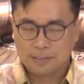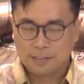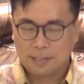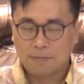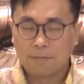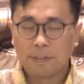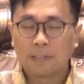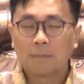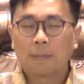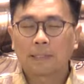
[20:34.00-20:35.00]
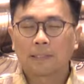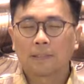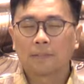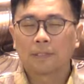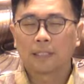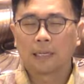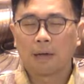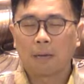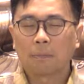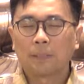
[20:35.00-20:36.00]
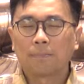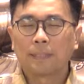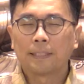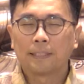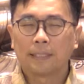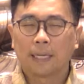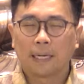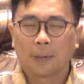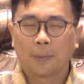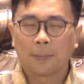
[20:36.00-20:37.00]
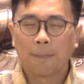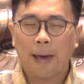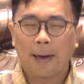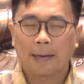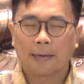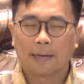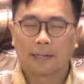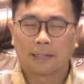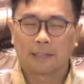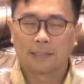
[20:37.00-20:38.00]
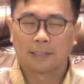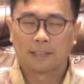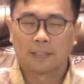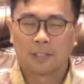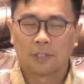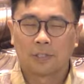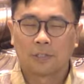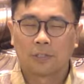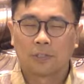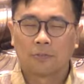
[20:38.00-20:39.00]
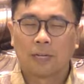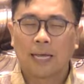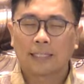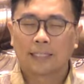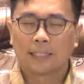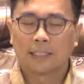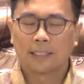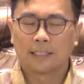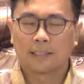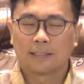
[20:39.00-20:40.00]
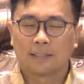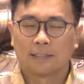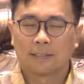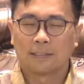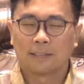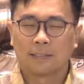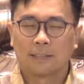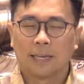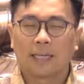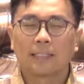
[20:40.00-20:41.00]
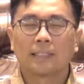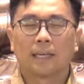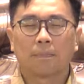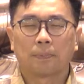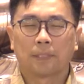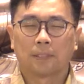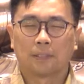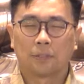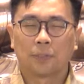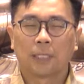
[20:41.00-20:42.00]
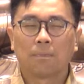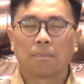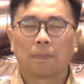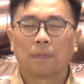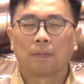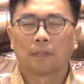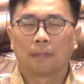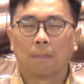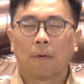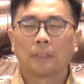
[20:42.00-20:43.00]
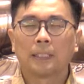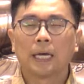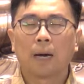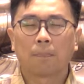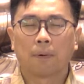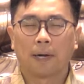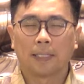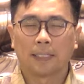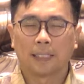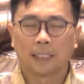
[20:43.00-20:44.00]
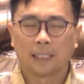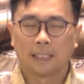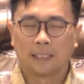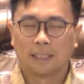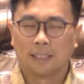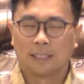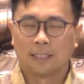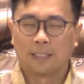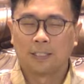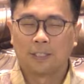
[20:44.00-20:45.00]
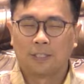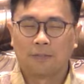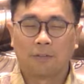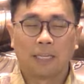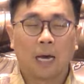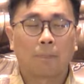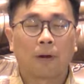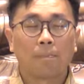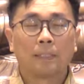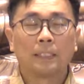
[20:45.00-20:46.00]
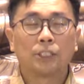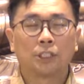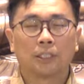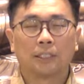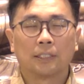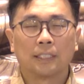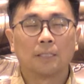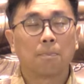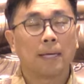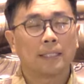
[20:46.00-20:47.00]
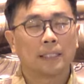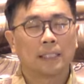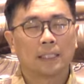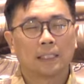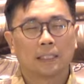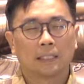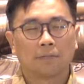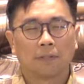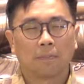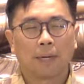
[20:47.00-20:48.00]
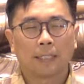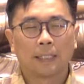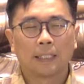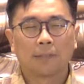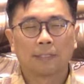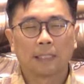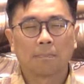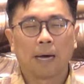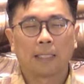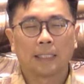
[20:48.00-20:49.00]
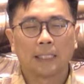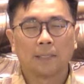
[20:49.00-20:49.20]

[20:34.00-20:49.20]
And feel the muscles in our abdomen and our back relaxing, except to keep the body upright. For the upright position is best for the practice of samadhi.